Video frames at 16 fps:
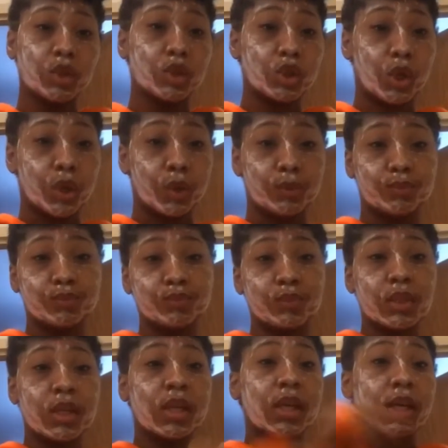So
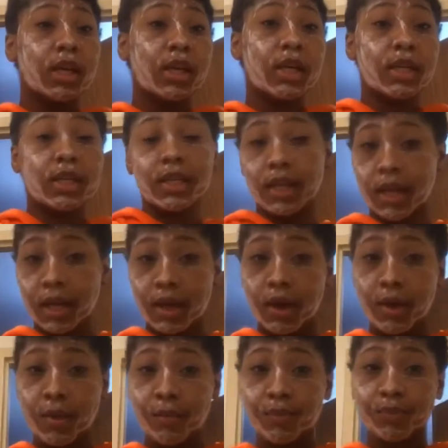
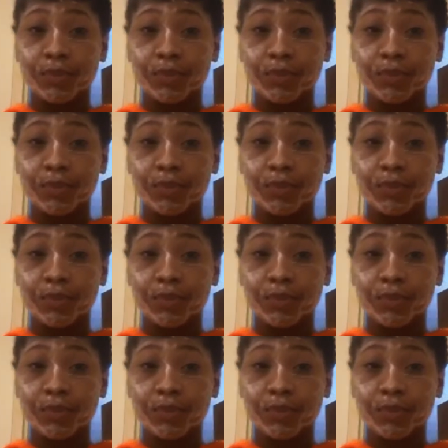yeah,